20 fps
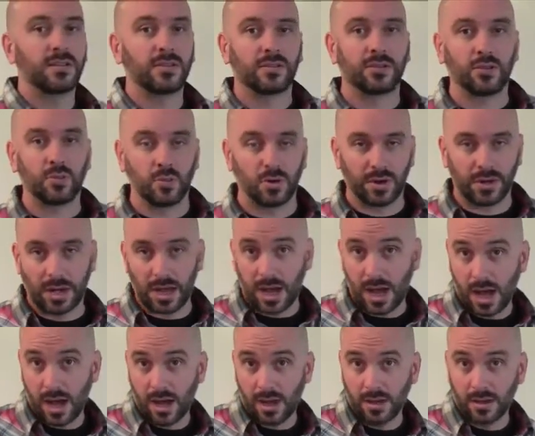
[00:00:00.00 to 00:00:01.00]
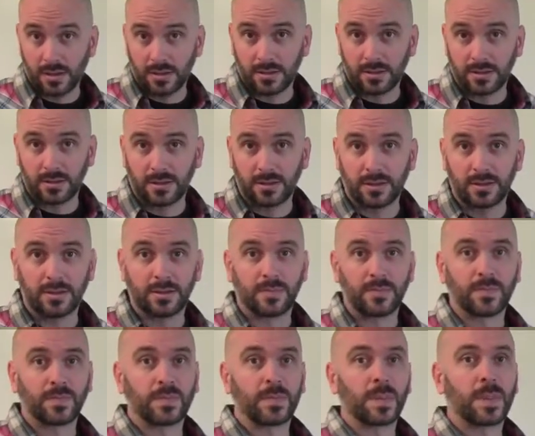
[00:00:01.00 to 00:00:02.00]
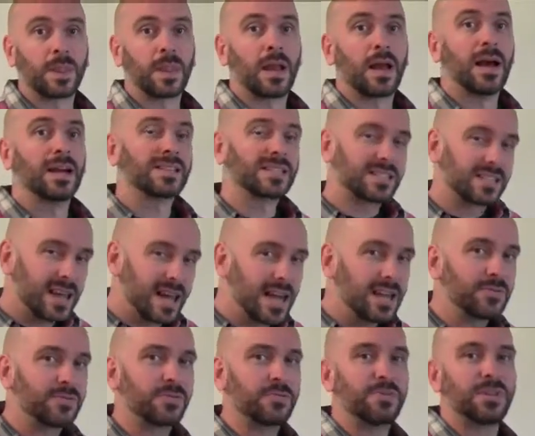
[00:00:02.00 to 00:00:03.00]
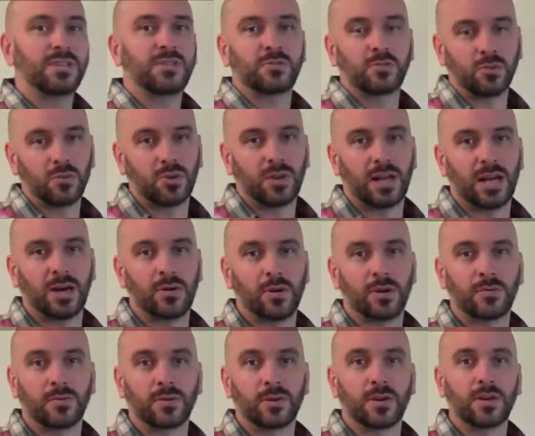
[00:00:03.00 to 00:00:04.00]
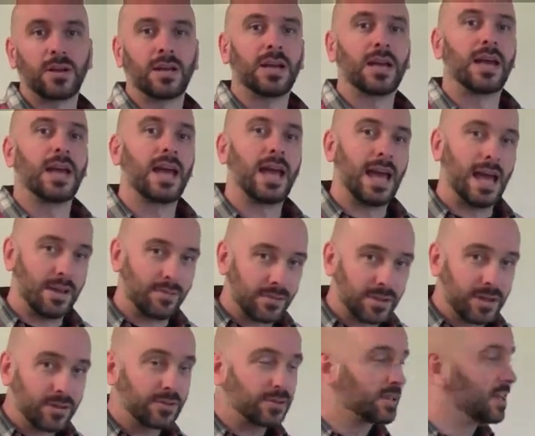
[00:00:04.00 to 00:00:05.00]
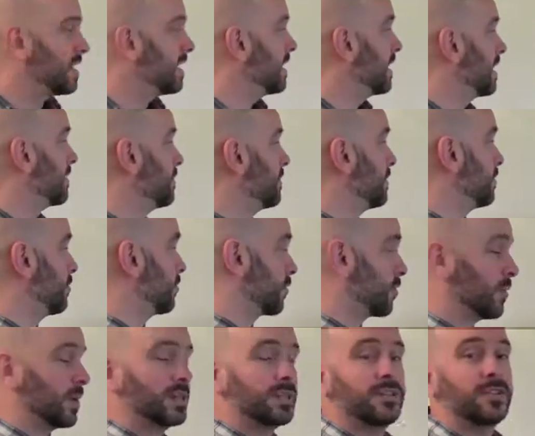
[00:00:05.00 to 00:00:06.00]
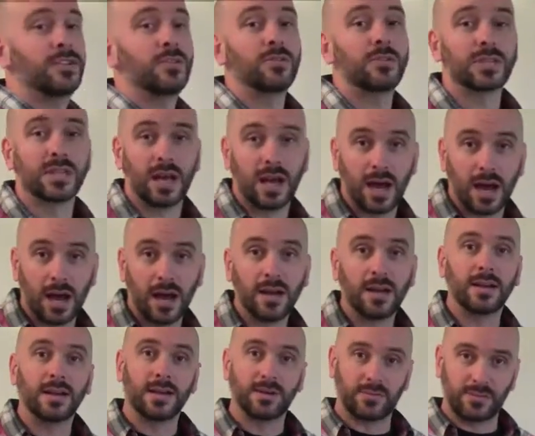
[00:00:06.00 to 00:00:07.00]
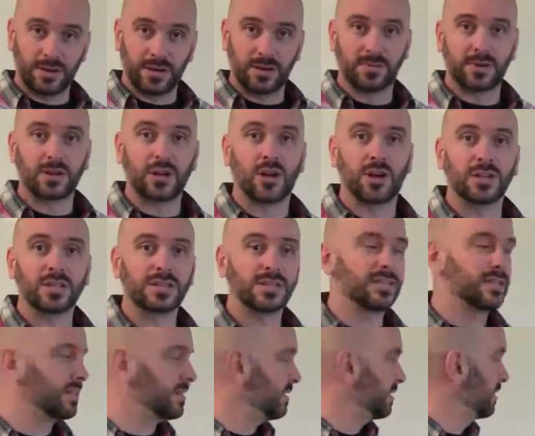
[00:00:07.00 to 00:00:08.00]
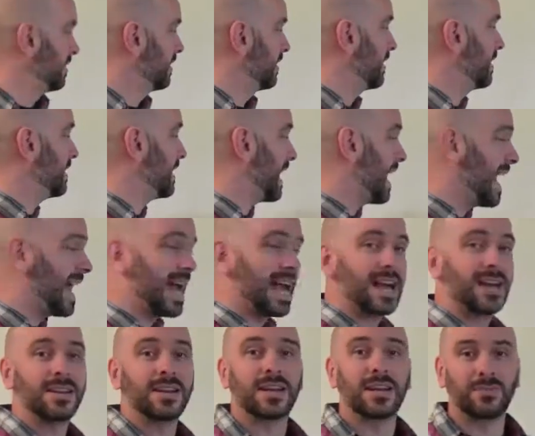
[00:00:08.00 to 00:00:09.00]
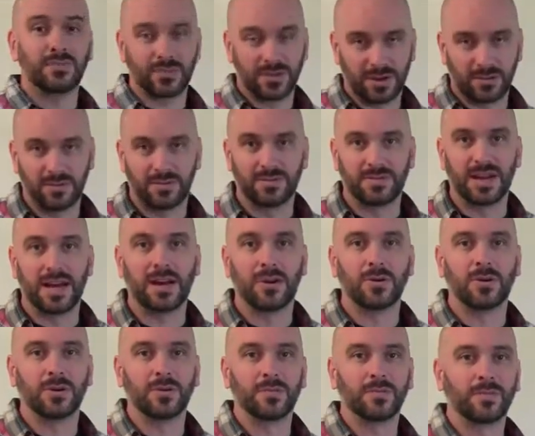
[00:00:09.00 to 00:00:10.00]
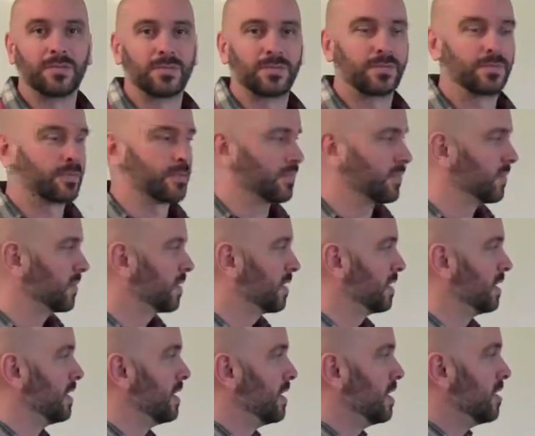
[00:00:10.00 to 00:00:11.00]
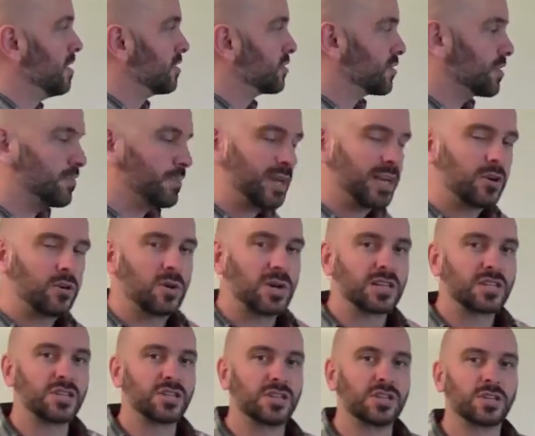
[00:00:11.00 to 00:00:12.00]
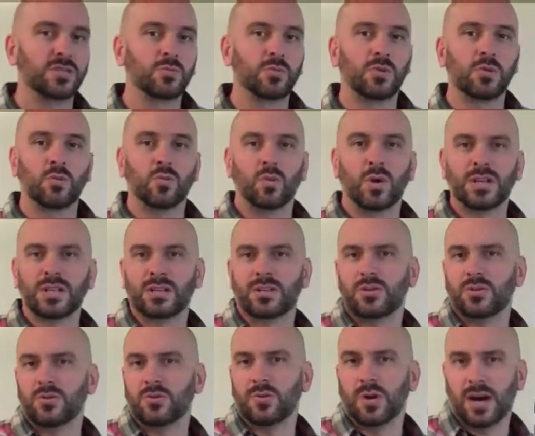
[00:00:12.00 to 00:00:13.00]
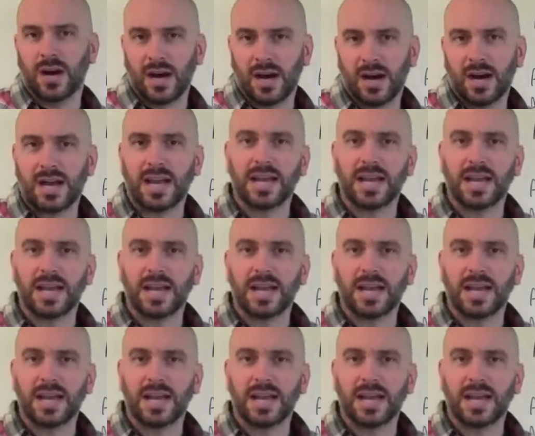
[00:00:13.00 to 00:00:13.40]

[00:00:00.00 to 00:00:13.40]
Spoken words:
the word a. Aside from this rule, however, every other time you're going to use a in front of a consonant and an in front of a vowel. So the big question is, well, what do a